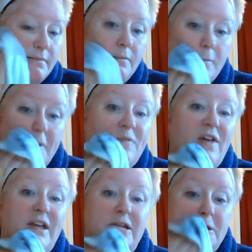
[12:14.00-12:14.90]
with
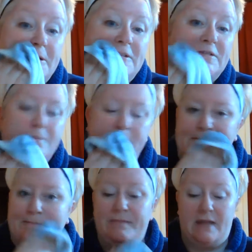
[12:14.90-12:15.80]
facials
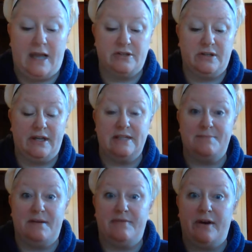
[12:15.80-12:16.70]
actually has
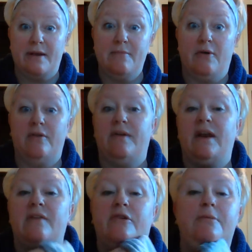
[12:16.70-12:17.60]
been very
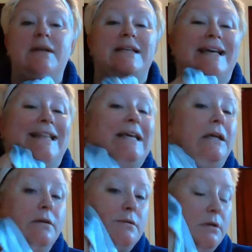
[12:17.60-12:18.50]
motivating for me daily.
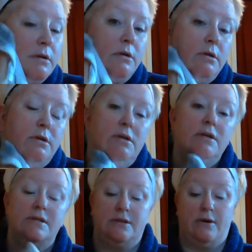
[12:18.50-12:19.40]

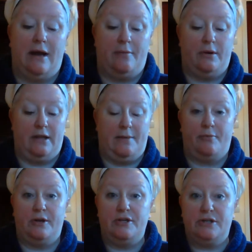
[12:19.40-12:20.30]
So I really
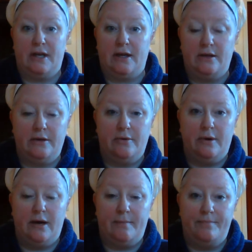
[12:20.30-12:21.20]
appreciate you
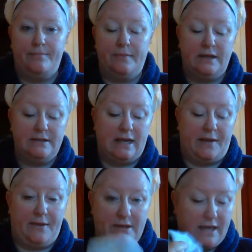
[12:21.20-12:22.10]

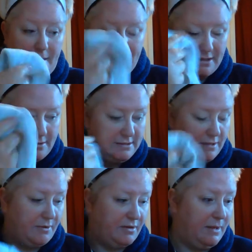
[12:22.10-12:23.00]
taking the time to
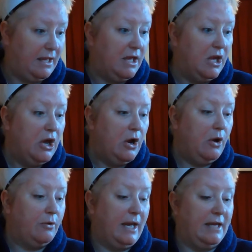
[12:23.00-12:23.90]
sit with me.
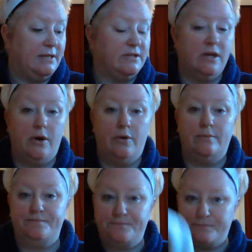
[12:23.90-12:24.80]
Okay, so
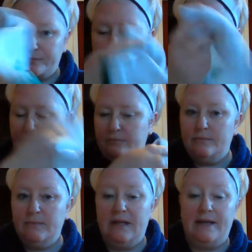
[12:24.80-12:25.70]

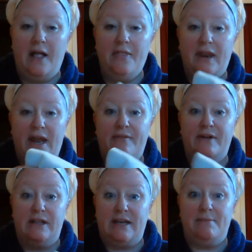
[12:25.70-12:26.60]
now that I have
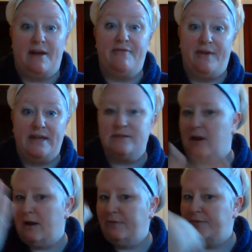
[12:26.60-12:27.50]
cleaned my face
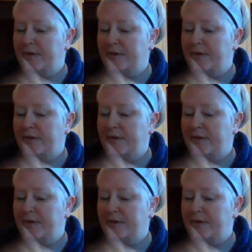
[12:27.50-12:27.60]
off,